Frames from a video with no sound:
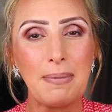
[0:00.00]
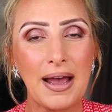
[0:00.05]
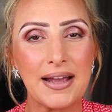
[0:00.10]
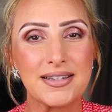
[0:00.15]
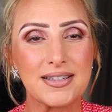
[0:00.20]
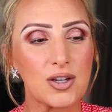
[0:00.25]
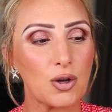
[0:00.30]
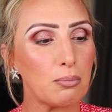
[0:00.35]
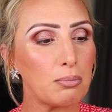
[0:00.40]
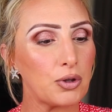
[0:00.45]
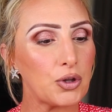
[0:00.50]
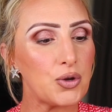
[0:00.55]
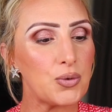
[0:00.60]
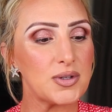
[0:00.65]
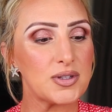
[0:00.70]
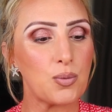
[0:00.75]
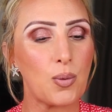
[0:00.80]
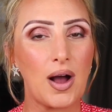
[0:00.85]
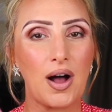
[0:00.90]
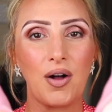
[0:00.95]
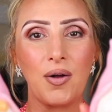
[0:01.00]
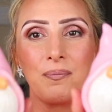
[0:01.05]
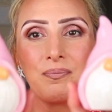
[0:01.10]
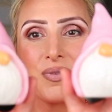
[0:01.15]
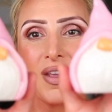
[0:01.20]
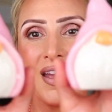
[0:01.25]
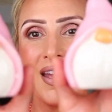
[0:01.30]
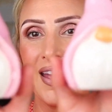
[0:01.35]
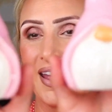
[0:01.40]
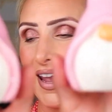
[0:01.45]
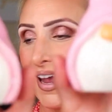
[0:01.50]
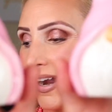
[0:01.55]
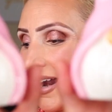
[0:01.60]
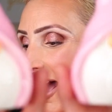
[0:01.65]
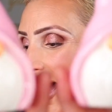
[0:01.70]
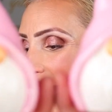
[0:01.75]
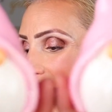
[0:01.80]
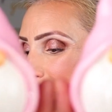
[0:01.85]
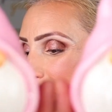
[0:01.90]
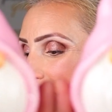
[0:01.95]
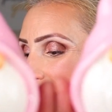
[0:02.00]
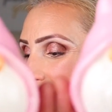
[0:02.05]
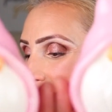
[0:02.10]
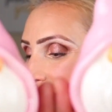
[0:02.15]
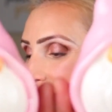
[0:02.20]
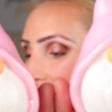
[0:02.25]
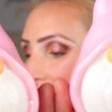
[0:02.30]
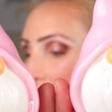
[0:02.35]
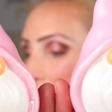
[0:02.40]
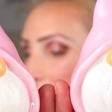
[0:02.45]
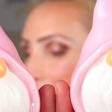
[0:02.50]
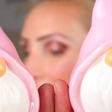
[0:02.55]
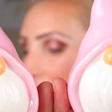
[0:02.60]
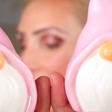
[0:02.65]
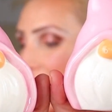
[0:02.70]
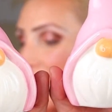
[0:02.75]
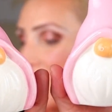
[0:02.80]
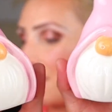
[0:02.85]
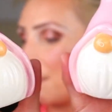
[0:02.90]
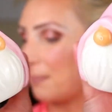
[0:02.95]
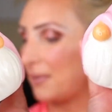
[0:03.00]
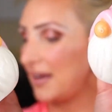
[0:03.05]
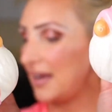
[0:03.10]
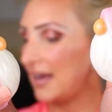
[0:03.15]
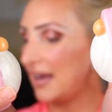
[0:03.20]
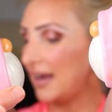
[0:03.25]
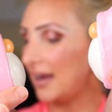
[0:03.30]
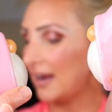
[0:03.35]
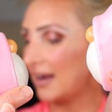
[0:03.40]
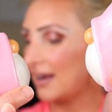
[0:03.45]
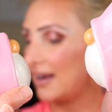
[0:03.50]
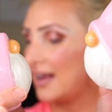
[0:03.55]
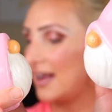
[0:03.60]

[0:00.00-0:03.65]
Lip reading: pastel blue as well. And I picked up the pink.